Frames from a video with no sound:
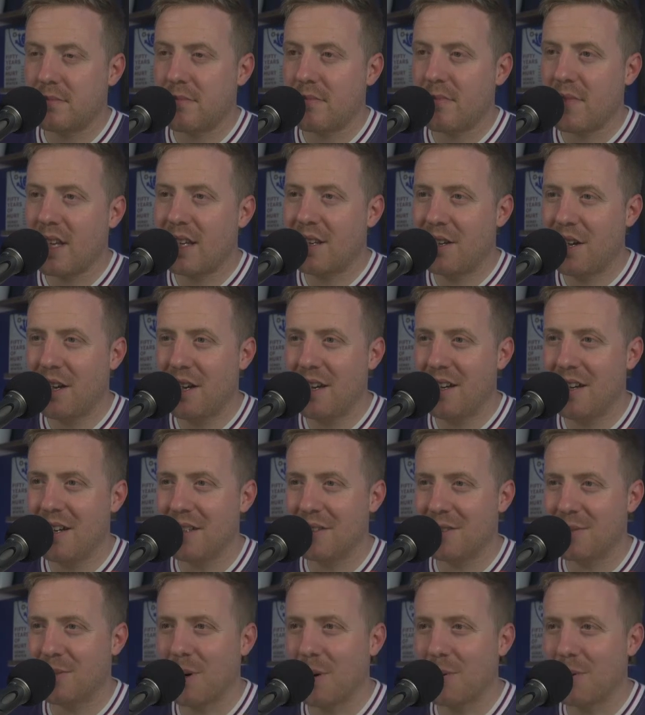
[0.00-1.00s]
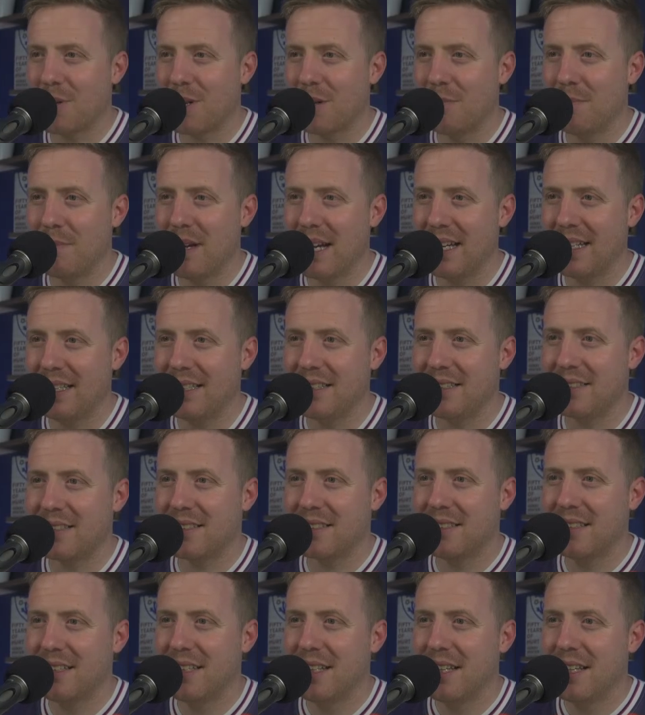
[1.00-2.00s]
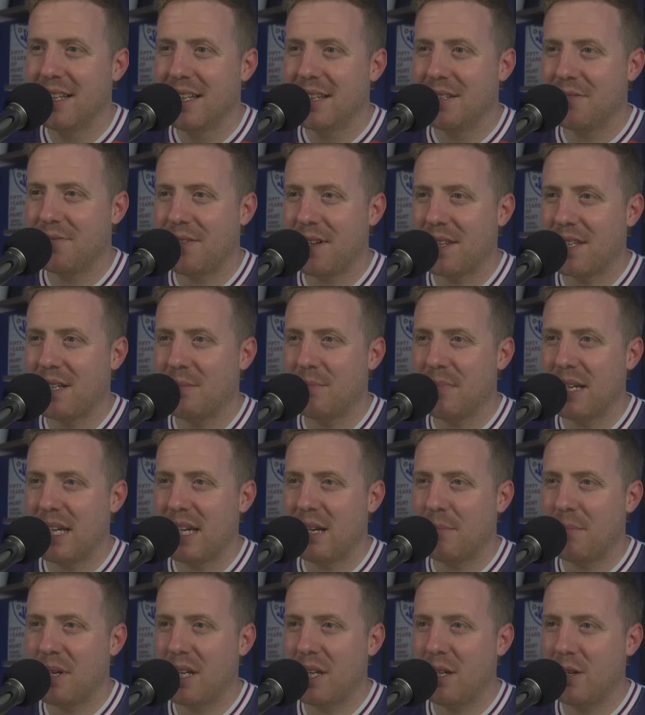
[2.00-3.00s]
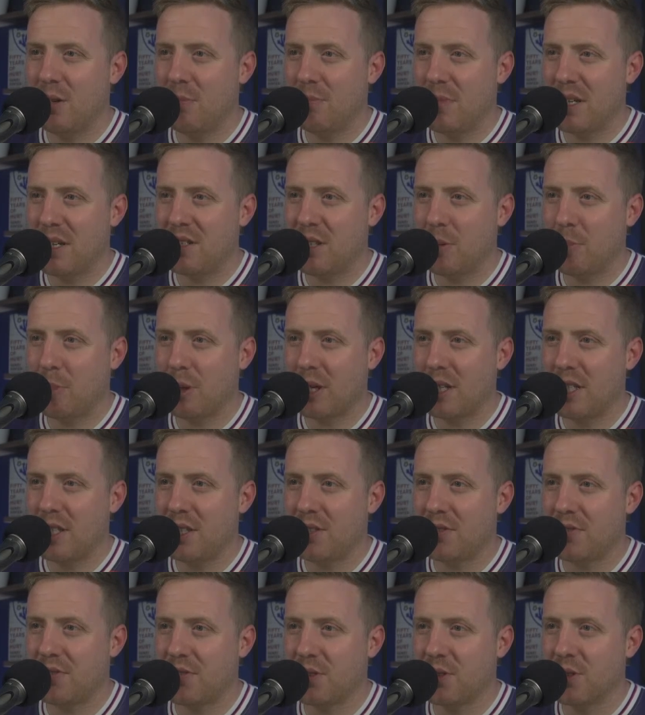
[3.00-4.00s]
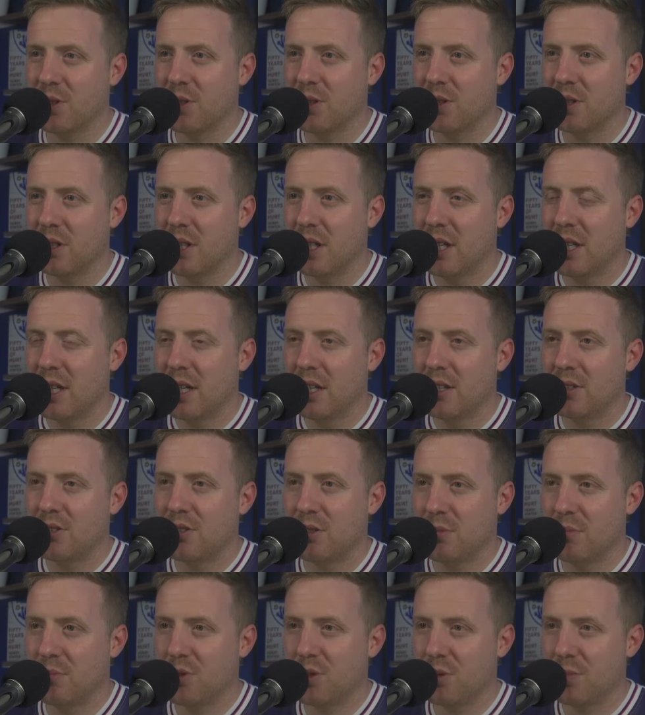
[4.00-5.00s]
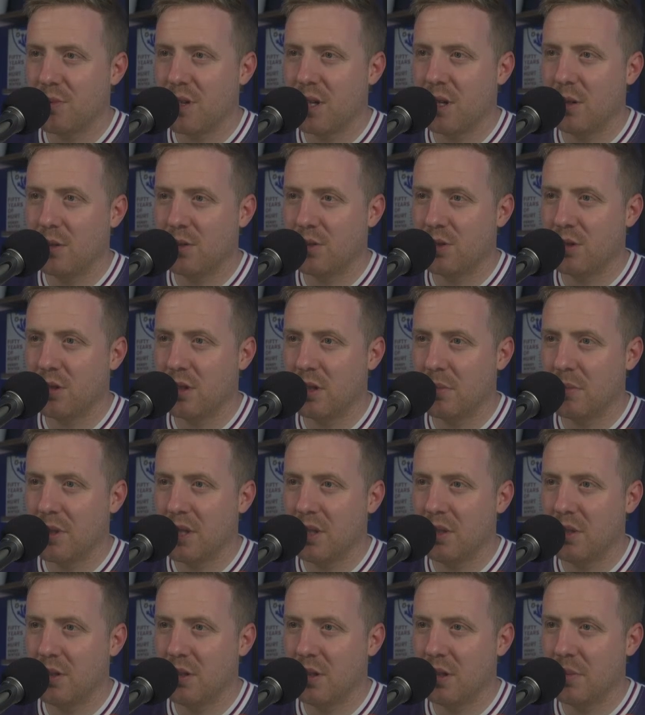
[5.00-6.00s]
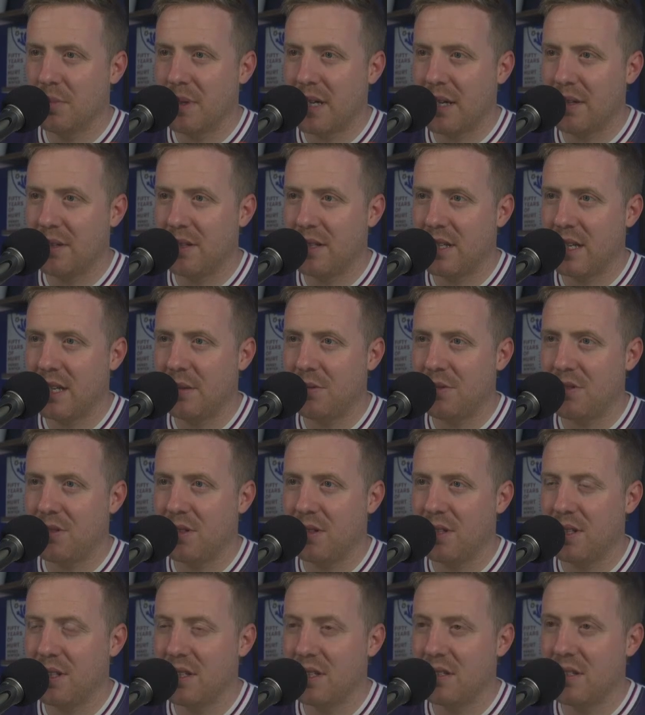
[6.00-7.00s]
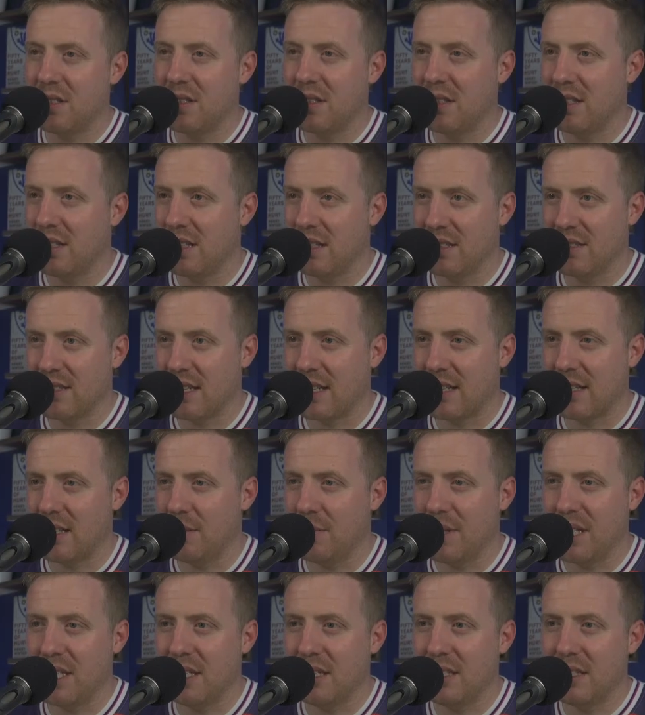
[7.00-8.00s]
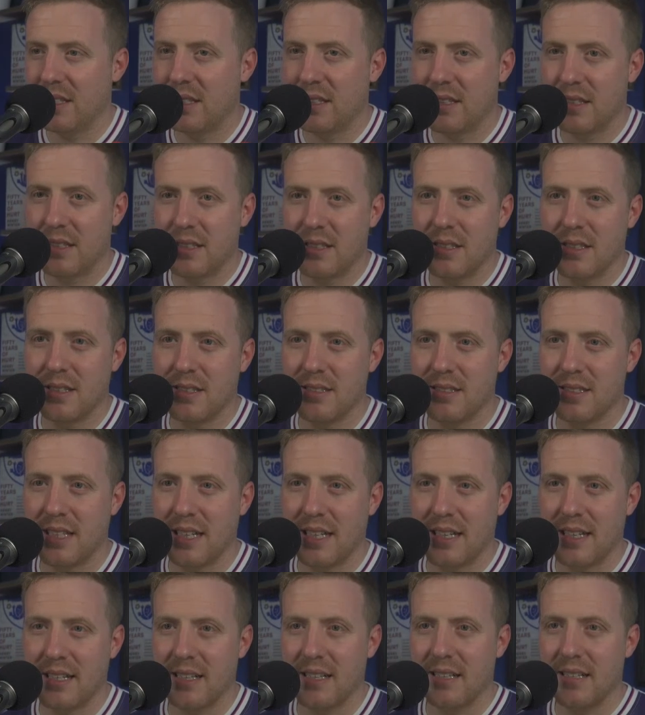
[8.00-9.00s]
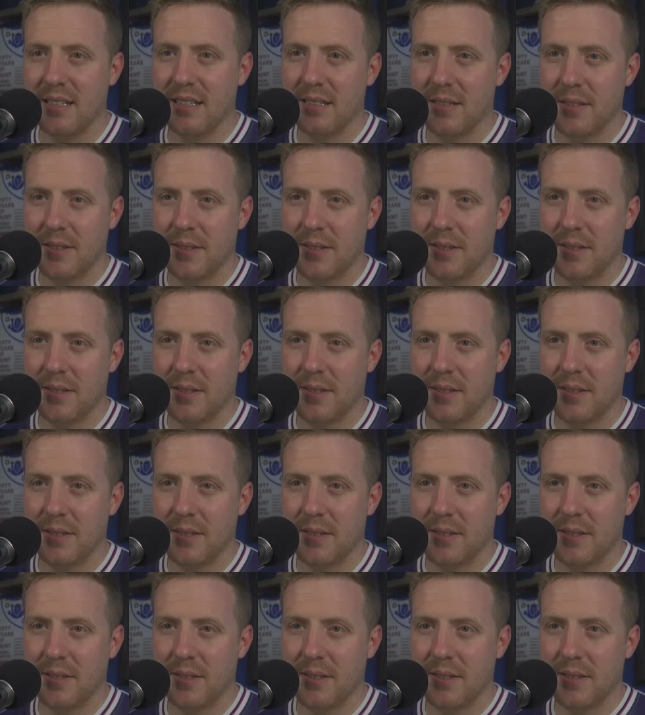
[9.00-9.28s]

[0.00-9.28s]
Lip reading: Kurt, welcome, mate. The fact that Miami, who Messi plays for, sums up the whole tournament, all about the names, not in the... Yeah, exactly, mate. Exactly.